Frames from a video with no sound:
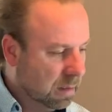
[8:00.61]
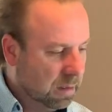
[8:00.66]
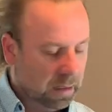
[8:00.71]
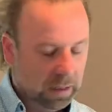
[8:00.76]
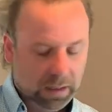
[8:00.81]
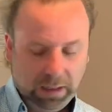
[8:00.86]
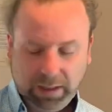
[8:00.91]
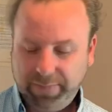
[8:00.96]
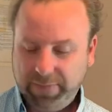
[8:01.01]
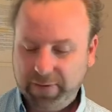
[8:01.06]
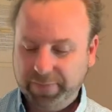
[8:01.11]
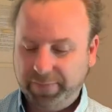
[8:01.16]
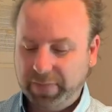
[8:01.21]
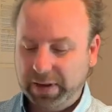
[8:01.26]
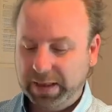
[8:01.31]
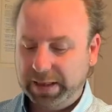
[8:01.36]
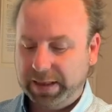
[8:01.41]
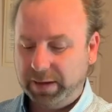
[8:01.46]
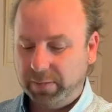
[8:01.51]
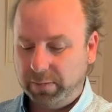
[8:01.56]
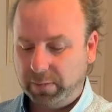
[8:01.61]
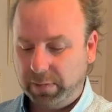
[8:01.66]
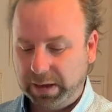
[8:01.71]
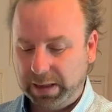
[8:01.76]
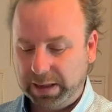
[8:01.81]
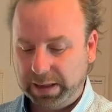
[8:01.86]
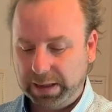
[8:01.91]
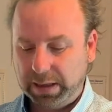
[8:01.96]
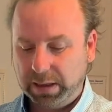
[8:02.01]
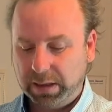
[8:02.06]
If you're feeling
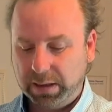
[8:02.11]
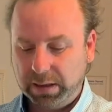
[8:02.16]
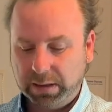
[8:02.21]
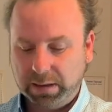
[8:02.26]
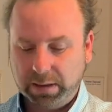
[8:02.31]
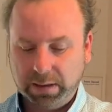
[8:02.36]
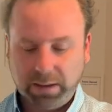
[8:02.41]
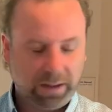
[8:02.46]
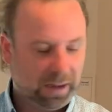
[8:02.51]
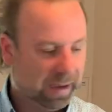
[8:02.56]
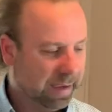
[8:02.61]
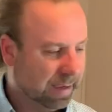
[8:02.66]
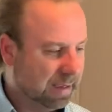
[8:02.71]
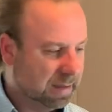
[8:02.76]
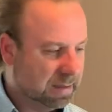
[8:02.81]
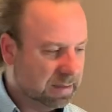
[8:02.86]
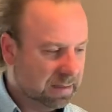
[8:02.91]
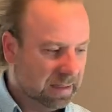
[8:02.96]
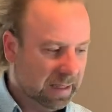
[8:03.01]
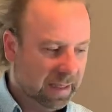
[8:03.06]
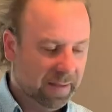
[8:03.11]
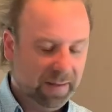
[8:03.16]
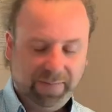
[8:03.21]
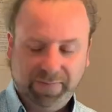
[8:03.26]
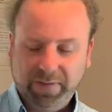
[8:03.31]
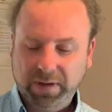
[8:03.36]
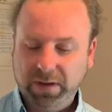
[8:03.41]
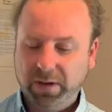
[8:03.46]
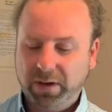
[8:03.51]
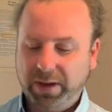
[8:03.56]
really like if
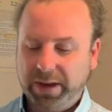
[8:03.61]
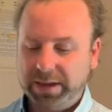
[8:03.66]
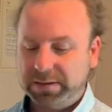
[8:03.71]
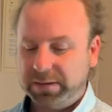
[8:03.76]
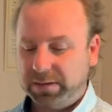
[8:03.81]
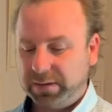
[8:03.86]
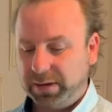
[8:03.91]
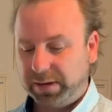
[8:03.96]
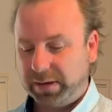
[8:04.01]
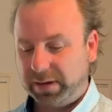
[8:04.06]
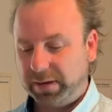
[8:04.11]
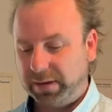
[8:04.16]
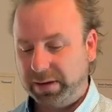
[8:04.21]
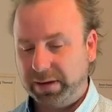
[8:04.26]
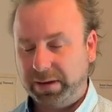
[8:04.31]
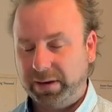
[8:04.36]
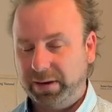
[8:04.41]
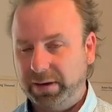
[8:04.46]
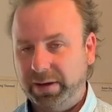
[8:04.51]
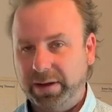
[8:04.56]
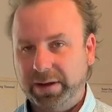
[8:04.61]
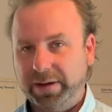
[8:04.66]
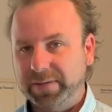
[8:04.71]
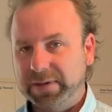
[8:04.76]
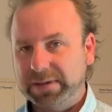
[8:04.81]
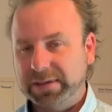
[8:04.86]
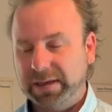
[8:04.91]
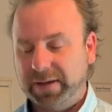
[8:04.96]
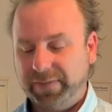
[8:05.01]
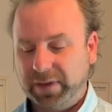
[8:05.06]
your client's like got a lot of
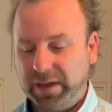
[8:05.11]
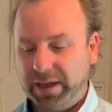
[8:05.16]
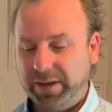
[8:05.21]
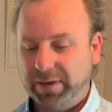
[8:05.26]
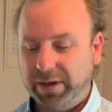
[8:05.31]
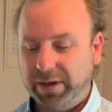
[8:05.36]
stuff going